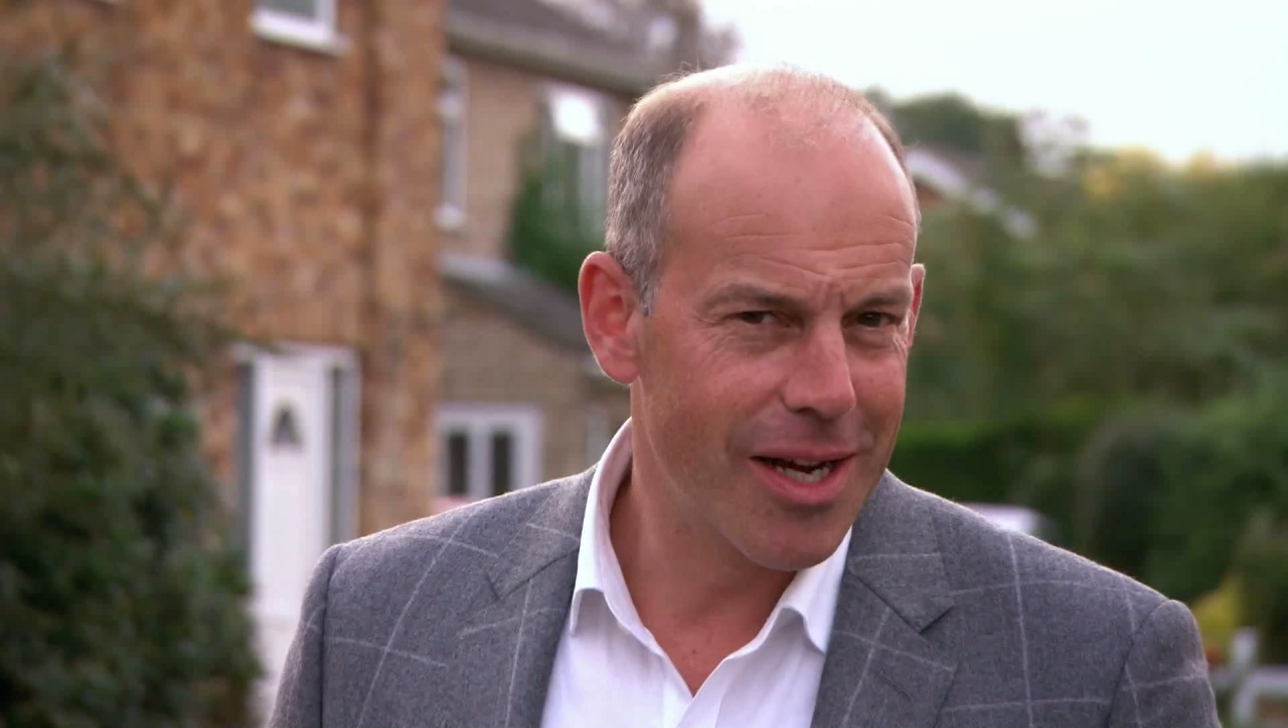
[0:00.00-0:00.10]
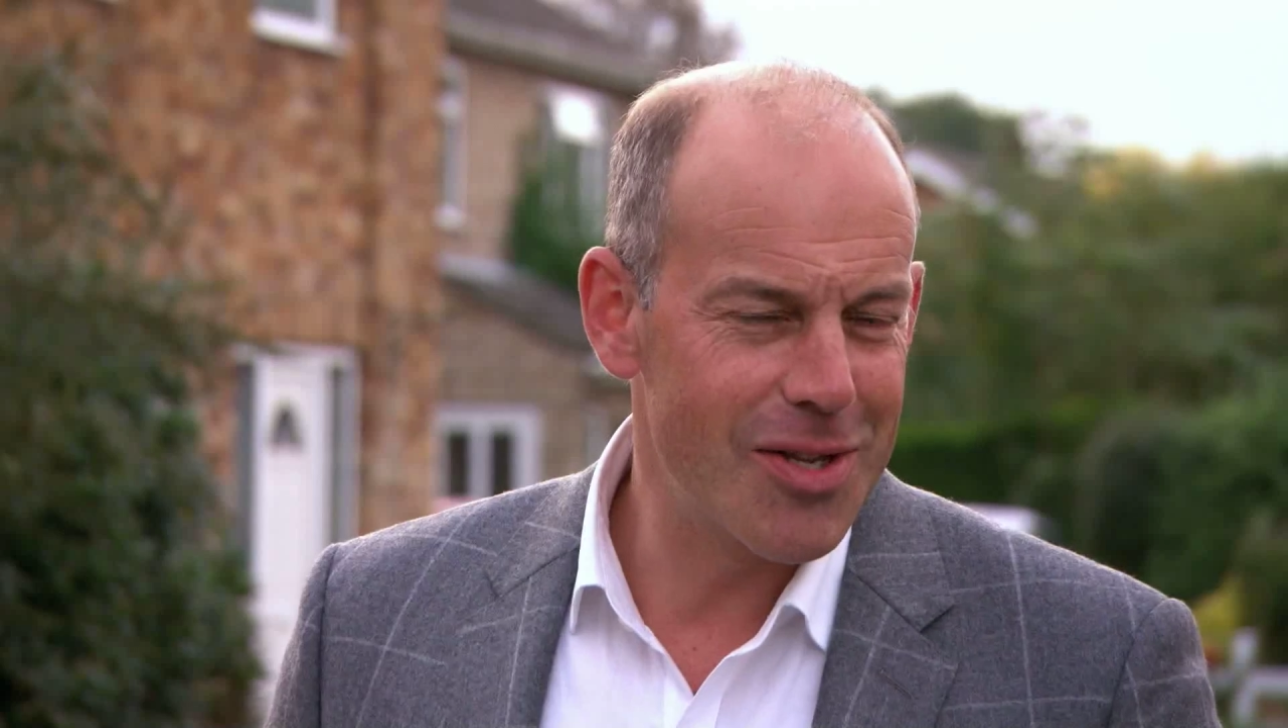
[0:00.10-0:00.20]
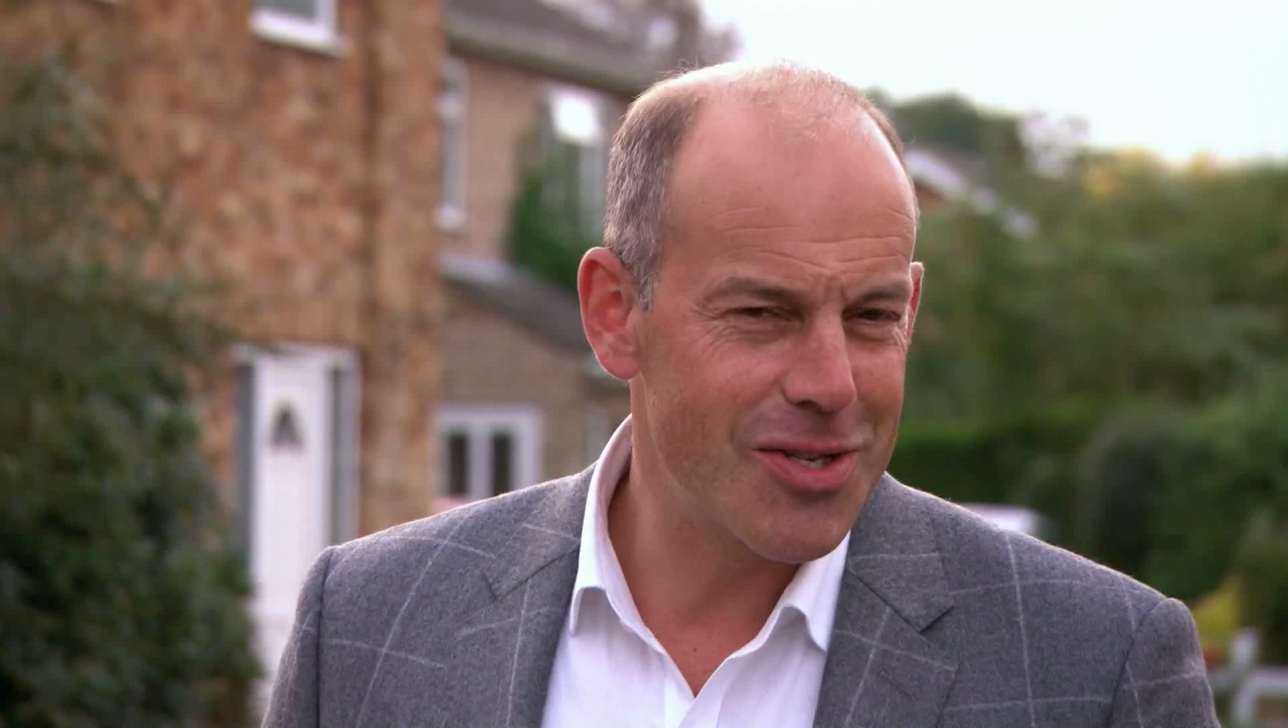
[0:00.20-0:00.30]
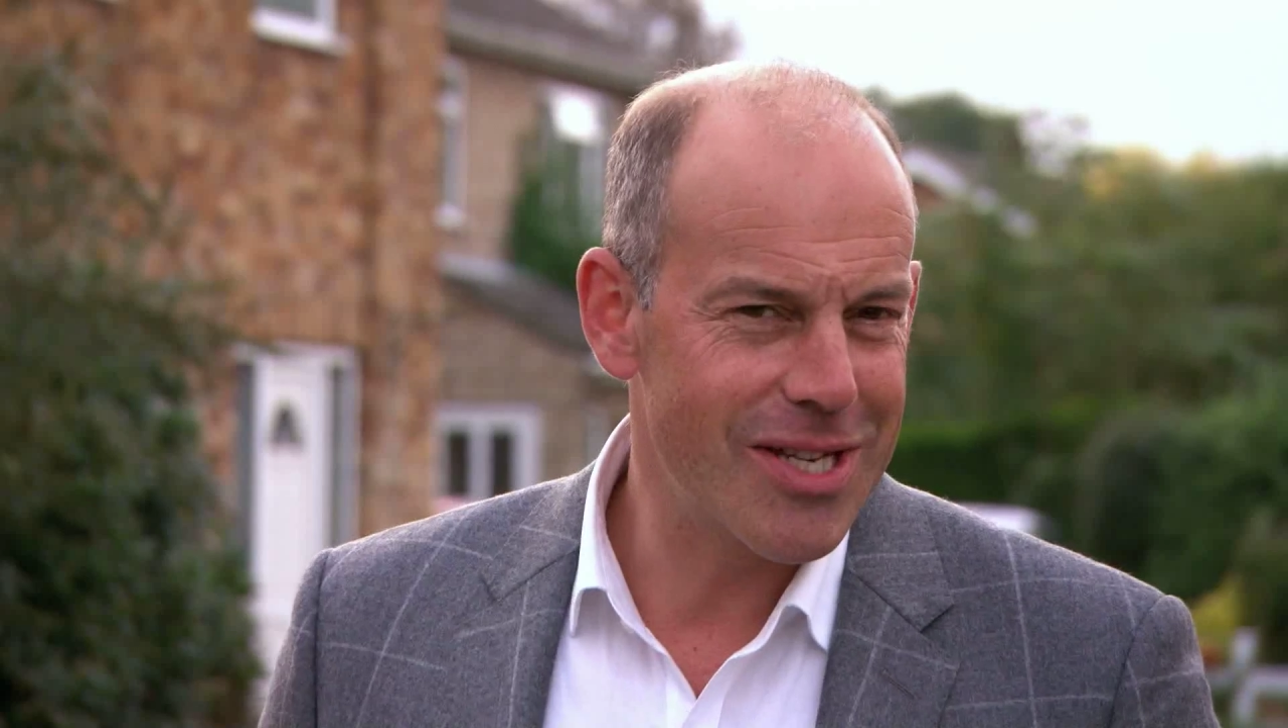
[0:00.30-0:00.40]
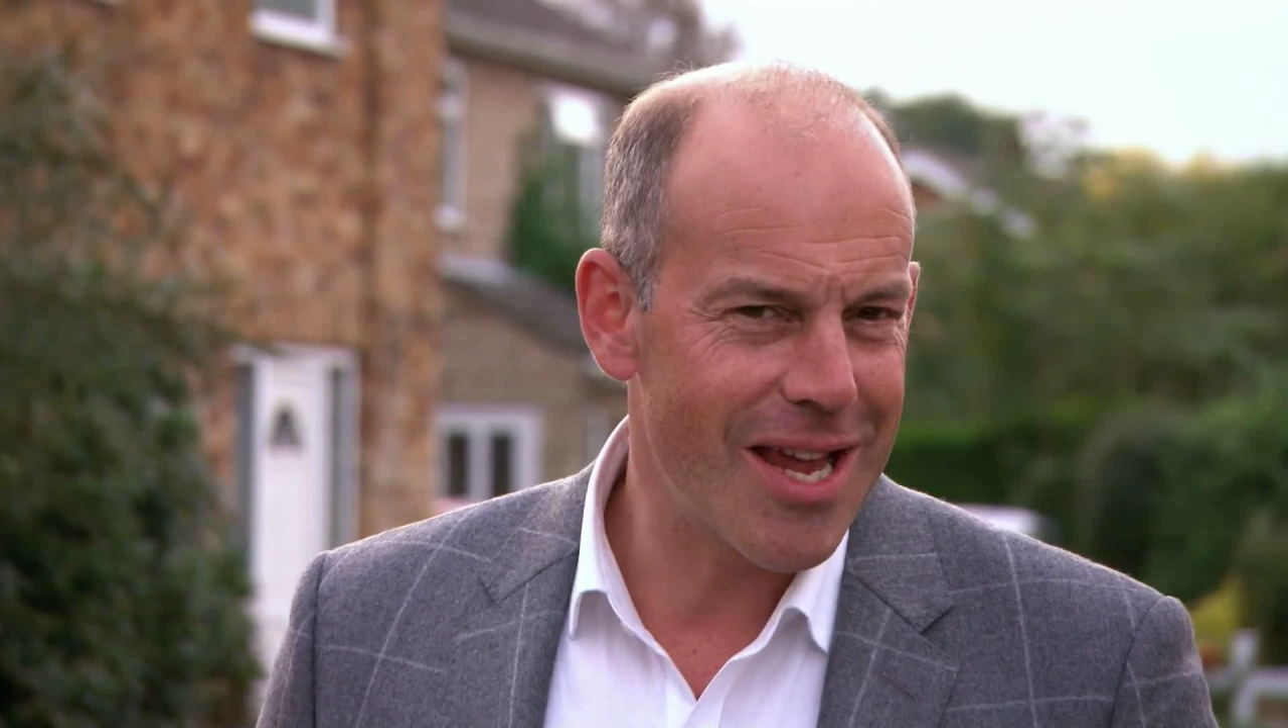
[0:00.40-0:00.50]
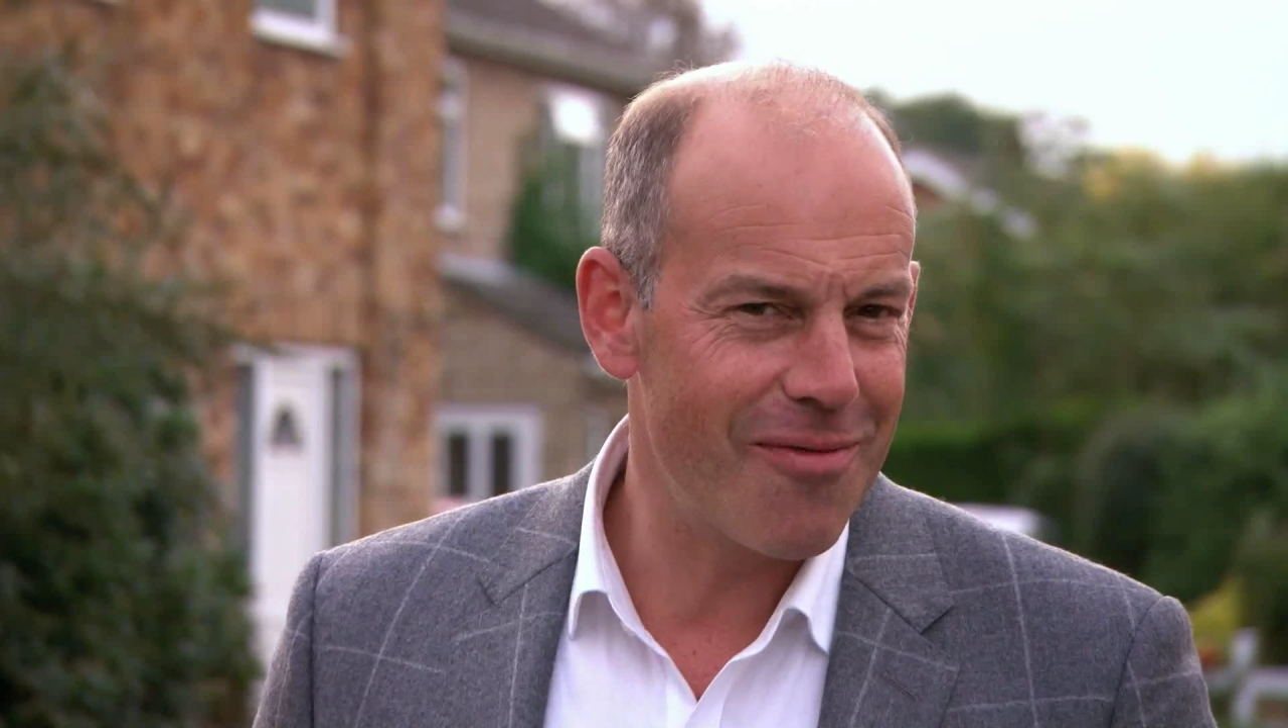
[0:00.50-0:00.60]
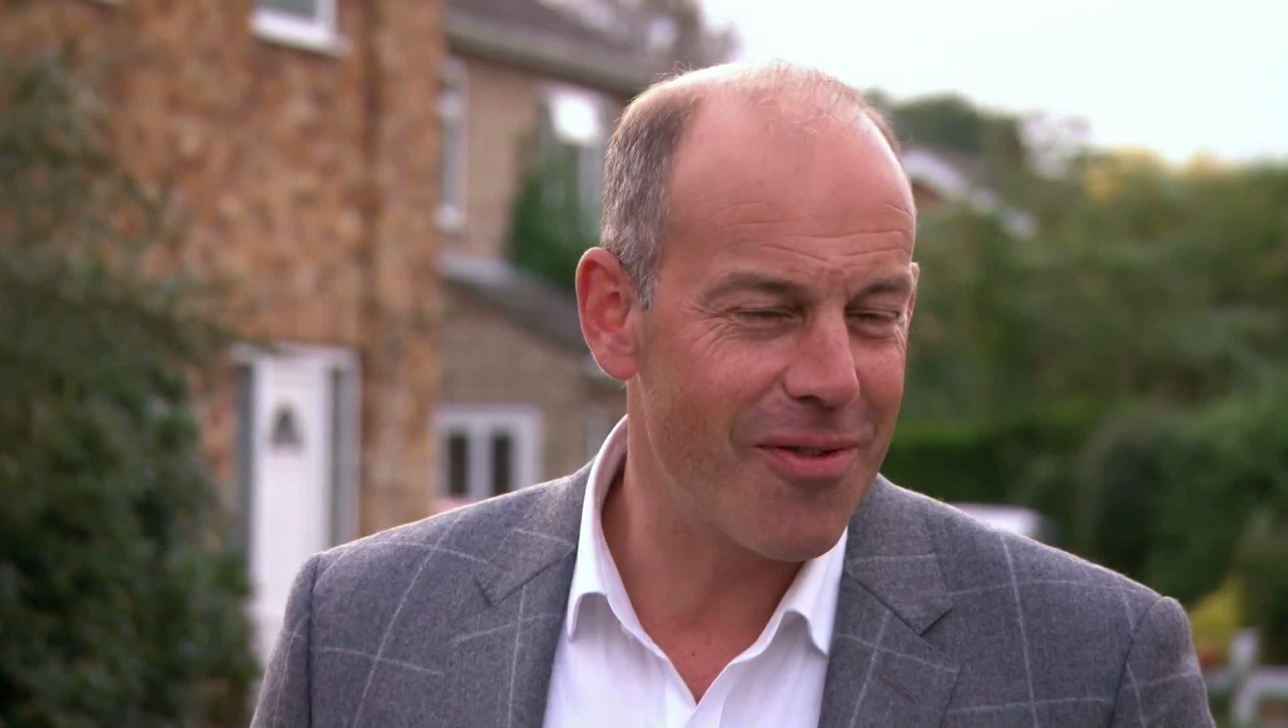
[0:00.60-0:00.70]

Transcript: can save